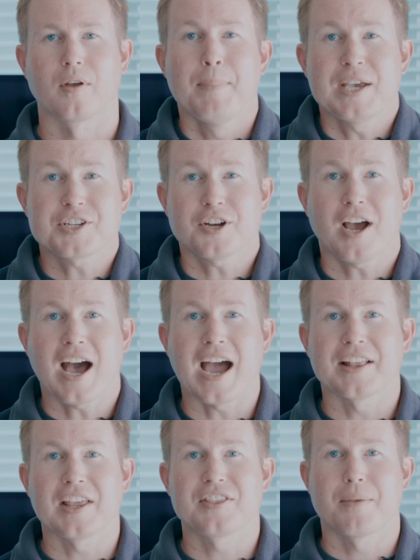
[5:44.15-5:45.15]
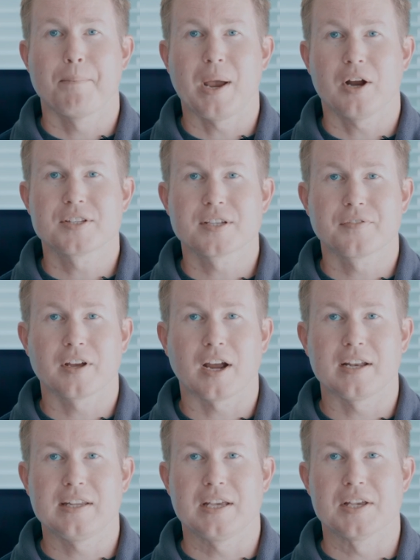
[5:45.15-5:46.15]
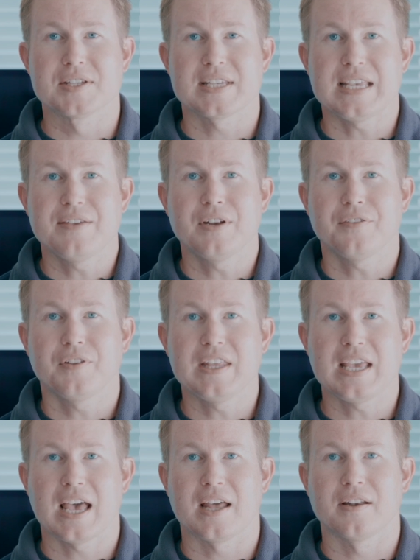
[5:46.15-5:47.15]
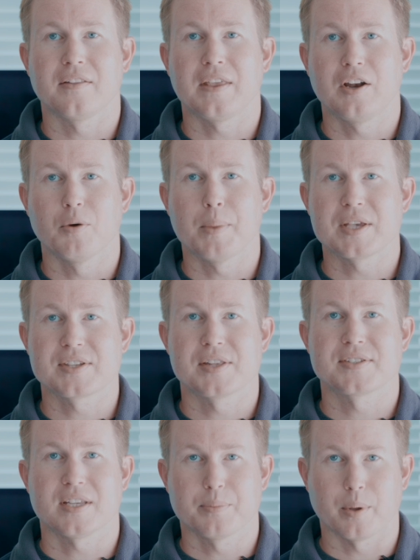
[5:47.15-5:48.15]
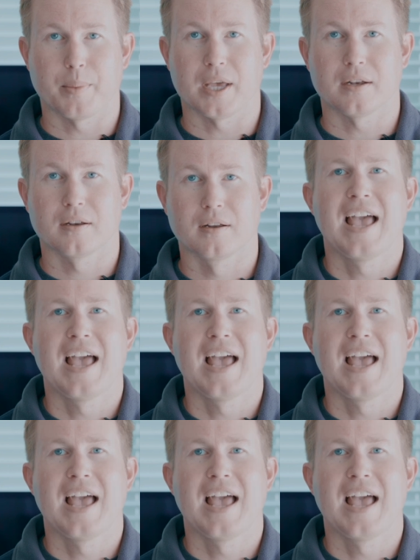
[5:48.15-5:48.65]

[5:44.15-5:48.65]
Make sure to highlight the merits of their ideas, even if in the end, they don't make sense to implement.